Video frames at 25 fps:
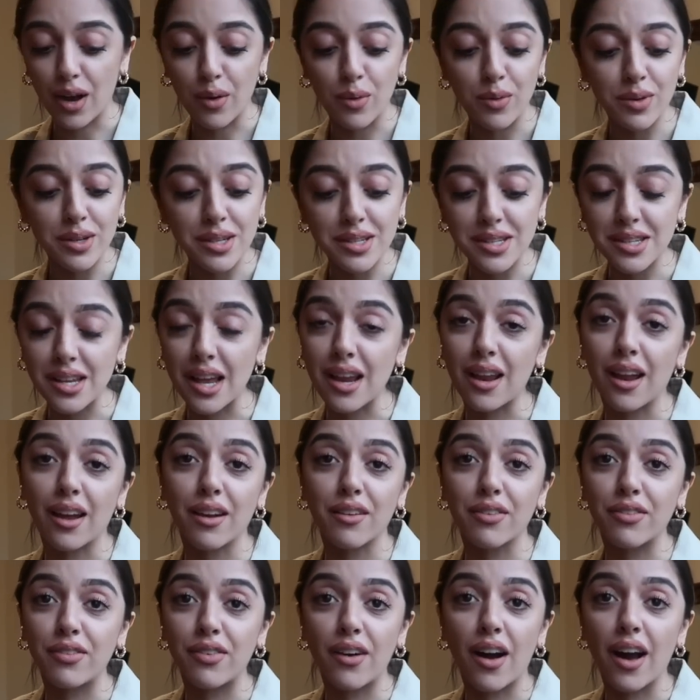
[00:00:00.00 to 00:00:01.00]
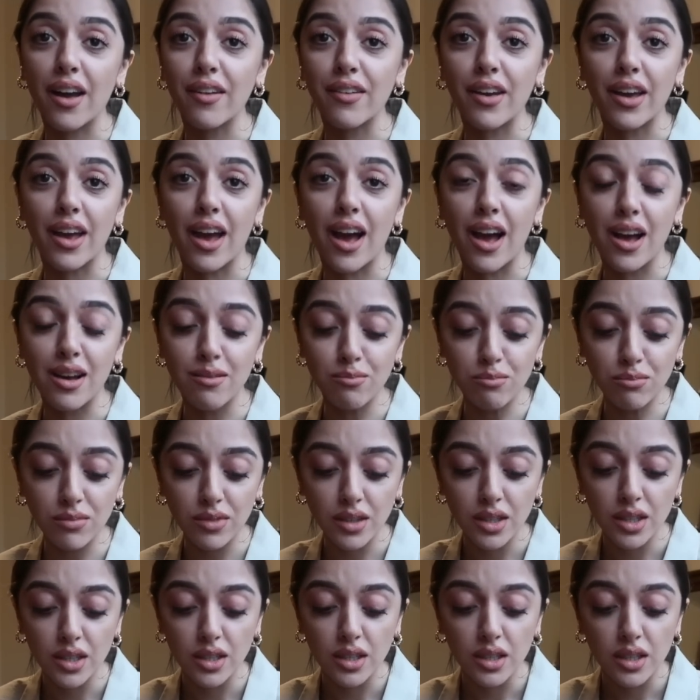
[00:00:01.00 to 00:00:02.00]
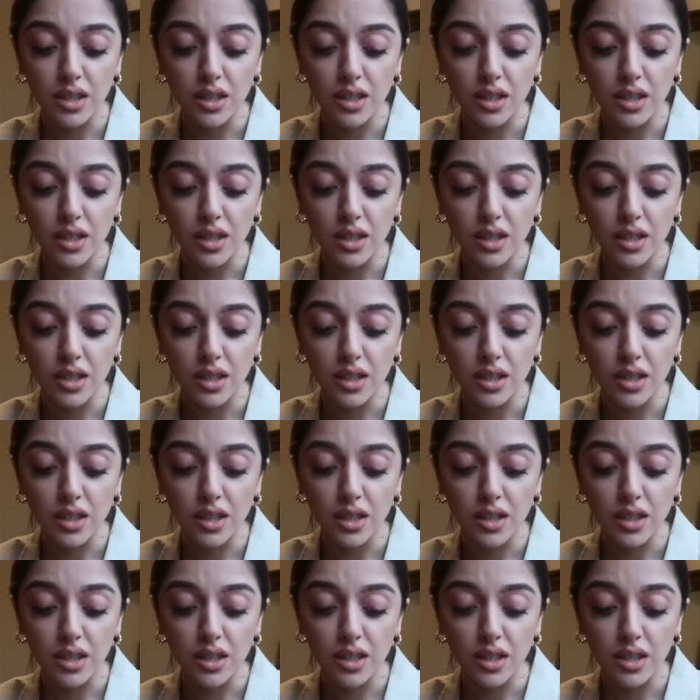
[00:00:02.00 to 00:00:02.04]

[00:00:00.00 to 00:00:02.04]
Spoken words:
I want to say like 5 a.m.